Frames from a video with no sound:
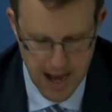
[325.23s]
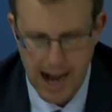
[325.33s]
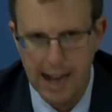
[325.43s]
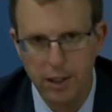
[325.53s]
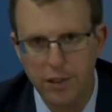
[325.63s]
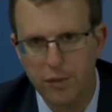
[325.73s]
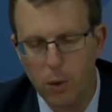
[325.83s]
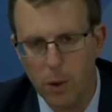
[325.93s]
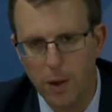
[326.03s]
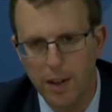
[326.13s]
I look
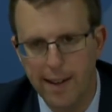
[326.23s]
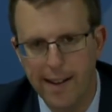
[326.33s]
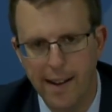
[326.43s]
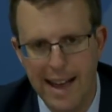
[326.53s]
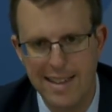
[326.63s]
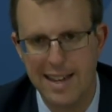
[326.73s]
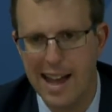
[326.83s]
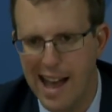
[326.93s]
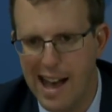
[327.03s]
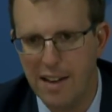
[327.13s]
forward, uh, as I
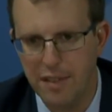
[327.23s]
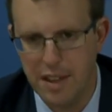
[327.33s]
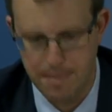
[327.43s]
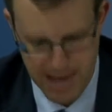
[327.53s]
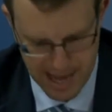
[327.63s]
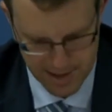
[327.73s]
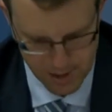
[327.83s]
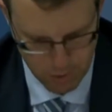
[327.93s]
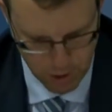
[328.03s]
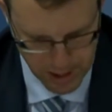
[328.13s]
have in the past, to
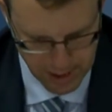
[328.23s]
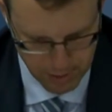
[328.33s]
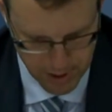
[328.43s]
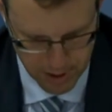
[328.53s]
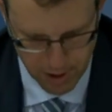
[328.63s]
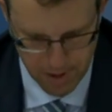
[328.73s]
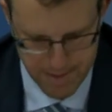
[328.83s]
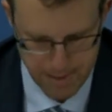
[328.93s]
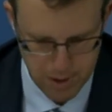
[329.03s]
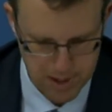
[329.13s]
working with the current
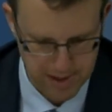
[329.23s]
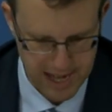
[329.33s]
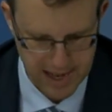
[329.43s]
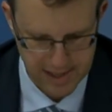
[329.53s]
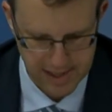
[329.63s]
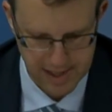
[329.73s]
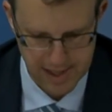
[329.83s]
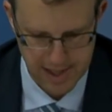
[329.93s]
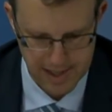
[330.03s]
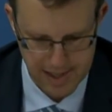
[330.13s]
members of the
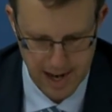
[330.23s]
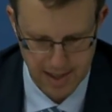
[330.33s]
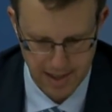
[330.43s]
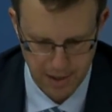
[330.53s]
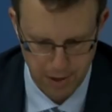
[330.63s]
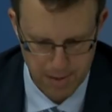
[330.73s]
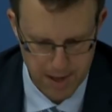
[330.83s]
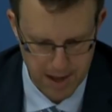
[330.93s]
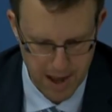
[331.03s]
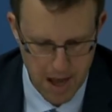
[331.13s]
ISTC to sign the
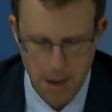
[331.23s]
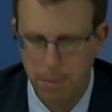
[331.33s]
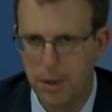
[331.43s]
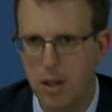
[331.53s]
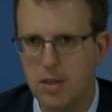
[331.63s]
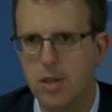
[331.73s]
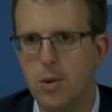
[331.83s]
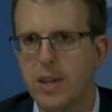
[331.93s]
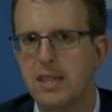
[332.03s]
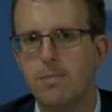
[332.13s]
agreement, but also to
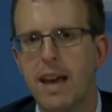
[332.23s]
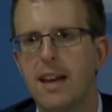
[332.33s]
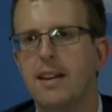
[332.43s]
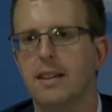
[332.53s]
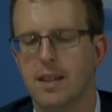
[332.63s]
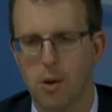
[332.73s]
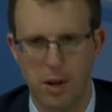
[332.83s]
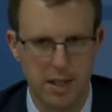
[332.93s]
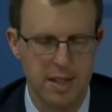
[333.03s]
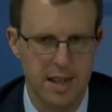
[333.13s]
expanding the
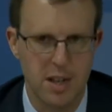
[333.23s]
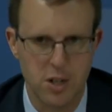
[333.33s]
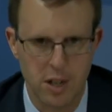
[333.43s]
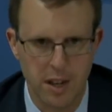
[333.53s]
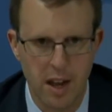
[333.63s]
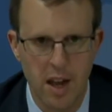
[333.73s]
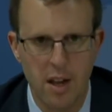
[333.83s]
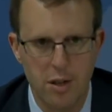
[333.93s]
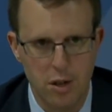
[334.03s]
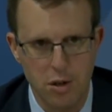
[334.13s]
organization
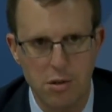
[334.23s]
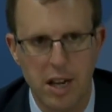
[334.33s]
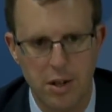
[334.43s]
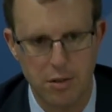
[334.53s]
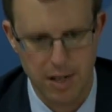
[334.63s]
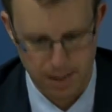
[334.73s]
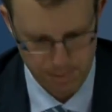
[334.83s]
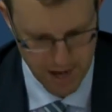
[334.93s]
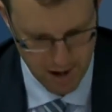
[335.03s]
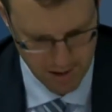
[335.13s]
to new countries
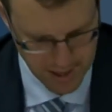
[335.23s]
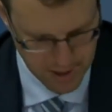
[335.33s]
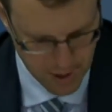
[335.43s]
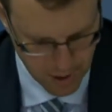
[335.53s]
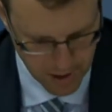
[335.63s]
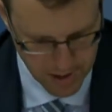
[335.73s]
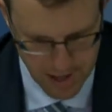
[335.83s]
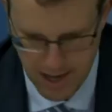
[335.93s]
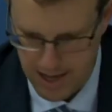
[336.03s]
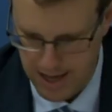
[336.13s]
beyond its current
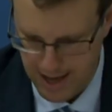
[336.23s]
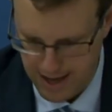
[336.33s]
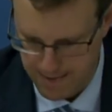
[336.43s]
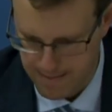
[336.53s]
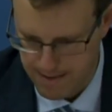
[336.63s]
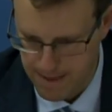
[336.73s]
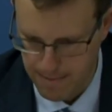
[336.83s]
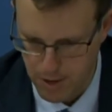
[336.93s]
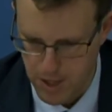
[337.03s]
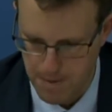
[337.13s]
uh,
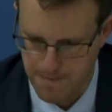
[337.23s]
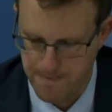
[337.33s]
membership.